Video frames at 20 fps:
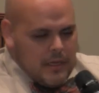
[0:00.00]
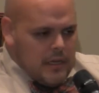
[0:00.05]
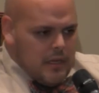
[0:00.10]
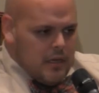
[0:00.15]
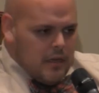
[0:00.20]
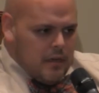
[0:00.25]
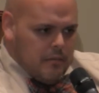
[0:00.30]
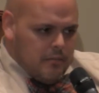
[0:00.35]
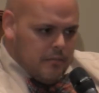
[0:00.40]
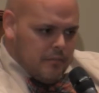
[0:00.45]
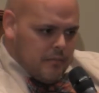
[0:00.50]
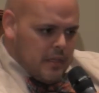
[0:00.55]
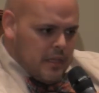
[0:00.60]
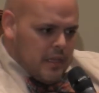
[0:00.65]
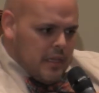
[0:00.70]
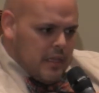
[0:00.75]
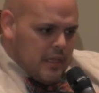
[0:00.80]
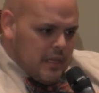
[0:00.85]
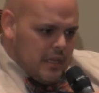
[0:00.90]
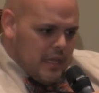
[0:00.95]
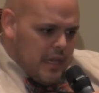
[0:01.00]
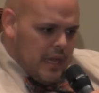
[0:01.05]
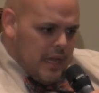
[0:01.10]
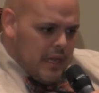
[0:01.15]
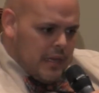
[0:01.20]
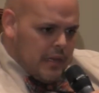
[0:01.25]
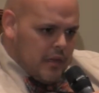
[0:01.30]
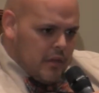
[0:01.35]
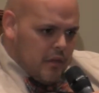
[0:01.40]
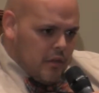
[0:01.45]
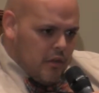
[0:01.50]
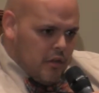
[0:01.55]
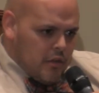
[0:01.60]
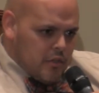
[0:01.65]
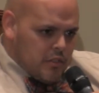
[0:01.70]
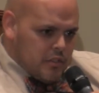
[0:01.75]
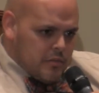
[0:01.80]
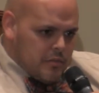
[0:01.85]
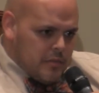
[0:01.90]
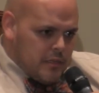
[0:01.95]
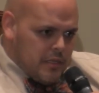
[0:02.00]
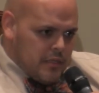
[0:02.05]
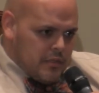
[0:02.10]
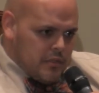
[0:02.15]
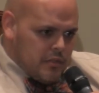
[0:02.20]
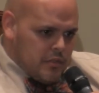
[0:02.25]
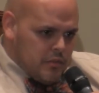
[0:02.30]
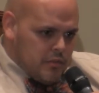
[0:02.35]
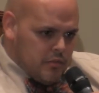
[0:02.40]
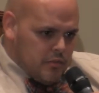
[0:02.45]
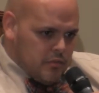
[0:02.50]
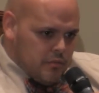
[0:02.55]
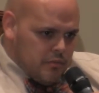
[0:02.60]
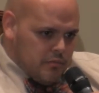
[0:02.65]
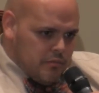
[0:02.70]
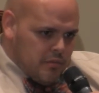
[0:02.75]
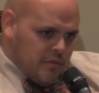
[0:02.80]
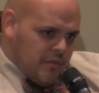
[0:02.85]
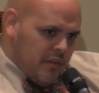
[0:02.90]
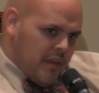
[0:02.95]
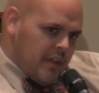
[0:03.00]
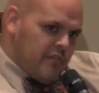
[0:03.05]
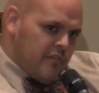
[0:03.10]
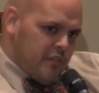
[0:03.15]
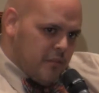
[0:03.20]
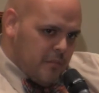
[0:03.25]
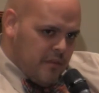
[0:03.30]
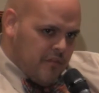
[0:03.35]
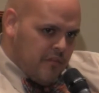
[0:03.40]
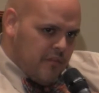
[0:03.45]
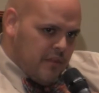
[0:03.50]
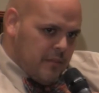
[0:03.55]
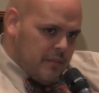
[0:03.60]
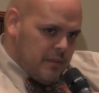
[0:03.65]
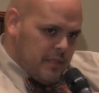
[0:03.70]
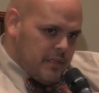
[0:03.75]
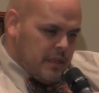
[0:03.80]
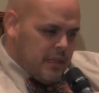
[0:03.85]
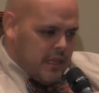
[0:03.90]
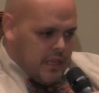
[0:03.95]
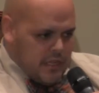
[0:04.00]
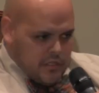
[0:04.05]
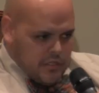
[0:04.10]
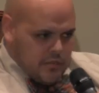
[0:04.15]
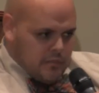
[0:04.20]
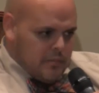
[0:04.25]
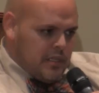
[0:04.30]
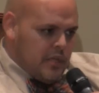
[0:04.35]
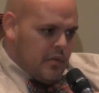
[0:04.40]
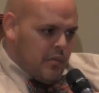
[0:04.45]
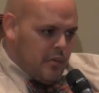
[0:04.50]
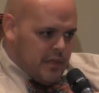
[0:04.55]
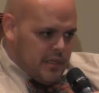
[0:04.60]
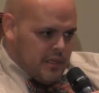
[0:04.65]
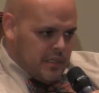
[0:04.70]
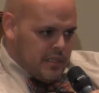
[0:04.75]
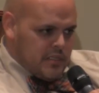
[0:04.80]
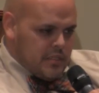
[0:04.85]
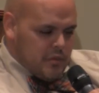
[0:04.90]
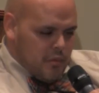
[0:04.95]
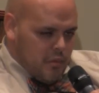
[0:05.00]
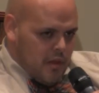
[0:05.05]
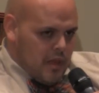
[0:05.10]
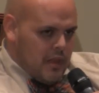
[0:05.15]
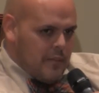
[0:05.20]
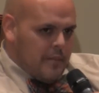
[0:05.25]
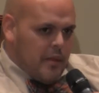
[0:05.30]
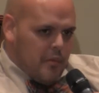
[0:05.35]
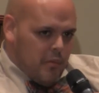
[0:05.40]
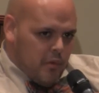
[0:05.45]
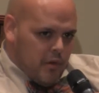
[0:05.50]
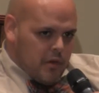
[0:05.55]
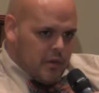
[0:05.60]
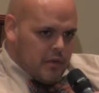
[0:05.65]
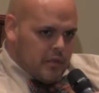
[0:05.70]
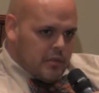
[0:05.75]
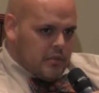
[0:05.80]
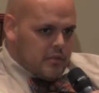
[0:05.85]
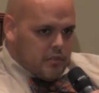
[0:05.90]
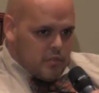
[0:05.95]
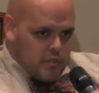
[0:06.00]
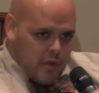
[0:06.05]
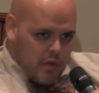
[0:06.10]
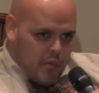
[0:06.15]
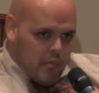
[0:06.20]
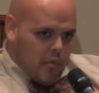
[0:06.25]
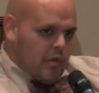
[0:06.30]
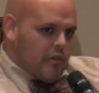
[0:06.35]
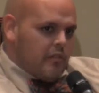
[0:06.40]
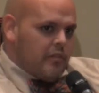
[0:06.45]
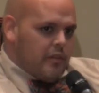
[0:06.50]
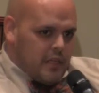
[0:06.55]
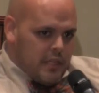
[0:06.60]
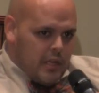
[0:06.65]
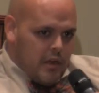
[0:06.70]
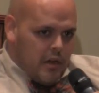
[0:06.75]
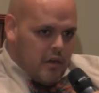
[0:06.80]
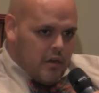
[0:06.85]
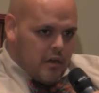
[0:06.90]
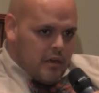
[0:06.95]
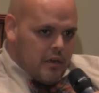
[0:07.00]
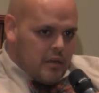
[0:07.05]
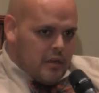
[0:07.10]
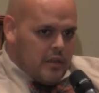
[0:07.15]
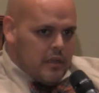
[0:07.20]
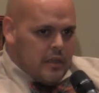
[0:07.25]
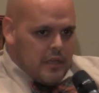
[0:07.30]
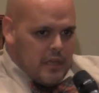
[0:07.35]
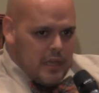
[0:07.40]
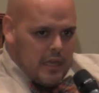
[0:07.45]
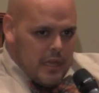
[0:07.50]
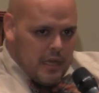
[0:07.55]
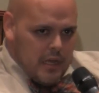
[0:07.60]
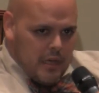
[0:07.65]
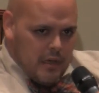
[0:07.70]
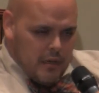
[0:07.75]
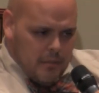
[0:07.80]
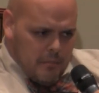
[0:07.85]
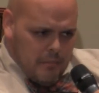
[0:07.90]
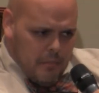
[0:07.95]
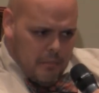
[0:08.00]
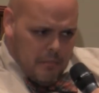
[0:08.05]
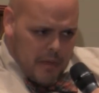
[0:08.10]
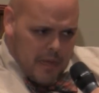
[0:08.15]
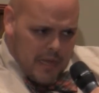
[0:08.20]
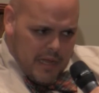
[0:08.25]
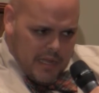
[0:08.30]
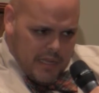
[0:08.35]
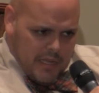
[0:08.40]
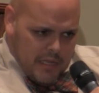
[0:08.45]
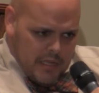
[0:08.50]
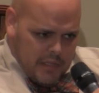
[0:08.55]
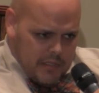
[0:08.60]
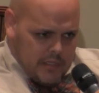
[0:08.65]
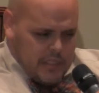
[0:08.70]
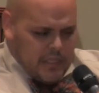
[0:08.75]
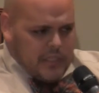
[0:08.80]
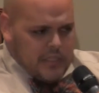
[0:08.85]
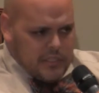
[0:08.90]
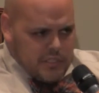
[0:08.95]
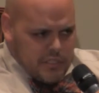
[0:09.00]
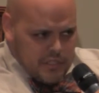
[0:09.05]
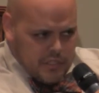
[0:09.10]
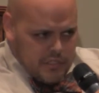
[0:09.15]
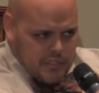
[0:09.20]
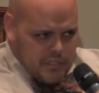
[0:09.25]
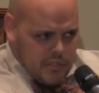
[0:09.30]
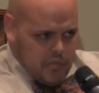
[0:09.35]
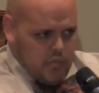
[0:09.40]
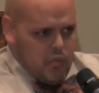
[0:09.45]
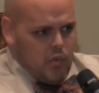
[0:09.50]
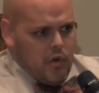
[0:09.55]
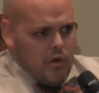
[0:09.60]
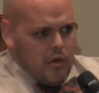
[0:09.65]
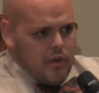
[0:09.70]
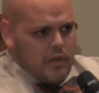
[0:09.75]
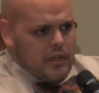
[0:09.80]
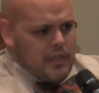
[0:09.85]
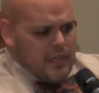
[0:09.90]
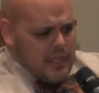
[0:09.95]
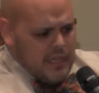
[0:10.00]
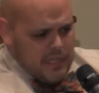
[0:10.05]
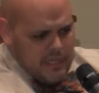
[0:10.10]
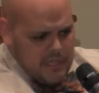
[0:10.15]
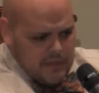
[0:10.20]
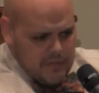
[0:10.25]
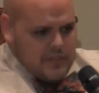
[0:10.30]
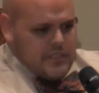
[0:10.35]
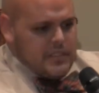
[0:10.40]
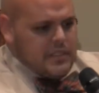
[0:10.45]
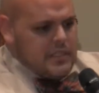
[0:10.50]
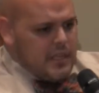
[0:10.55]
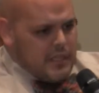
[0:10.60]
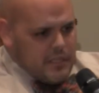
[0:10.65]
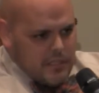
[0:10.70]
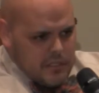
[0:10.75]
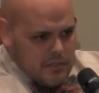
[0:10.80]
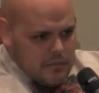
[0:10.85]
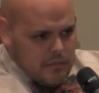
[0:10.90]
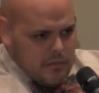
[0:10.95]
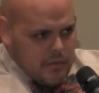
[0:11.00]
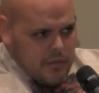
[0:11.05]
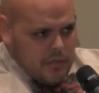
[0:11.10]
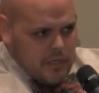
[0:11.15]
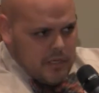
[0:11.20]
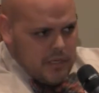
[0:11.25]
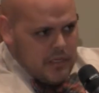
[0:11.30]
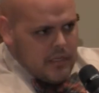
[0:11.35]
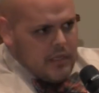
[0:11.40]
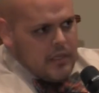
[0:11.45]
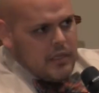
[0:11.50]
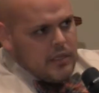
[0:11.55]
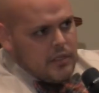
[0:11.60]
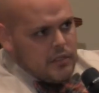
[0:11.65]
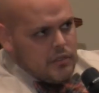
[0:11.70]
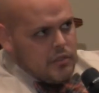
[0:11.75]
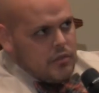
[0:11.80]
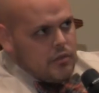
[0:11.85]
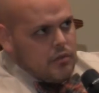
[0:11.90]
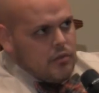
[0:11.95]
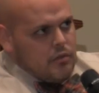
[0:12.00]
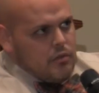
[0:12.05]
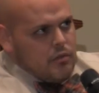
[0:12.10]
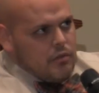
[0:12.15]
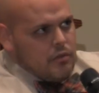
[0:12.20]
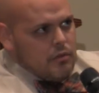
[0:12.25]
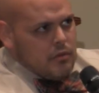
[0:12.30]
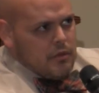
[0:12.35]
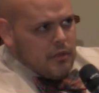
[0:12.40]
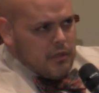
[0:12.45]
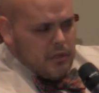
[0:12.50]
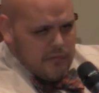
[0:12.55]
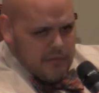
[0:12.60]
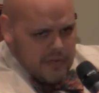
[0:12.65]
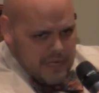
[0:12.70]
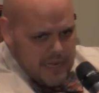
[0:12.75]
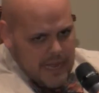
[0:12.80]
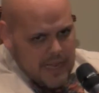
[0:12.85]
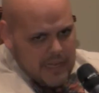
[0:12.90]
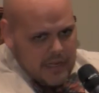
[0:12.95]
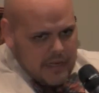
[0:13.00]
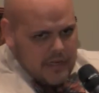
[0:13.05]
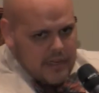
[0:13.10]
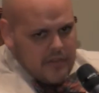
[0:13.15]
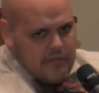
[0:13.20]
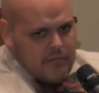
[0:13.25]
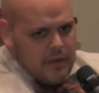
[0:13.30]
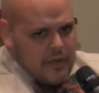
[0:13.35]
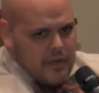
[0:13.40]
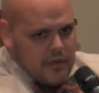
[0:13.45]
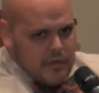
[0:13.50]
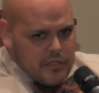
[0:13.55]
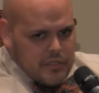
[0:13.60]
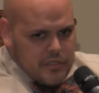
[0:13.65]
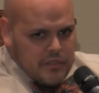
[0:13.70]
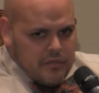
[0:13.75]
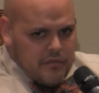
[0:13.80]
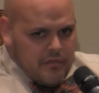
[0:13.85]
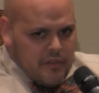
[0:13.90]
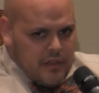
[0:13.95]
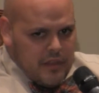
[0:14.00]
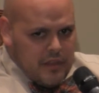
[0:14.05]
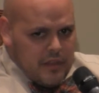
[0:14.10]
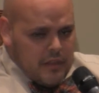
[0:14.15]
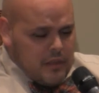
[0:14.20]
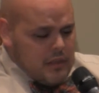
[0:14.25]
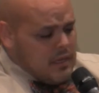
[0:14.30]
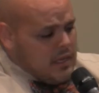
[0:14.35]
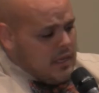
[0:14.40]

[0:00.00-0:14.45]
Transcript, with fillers: Um, God calls me to provide for my family and to be a witness while I'm at work. So I work really hard um, my diligence in work gives testimony to the reality of my Christian faith.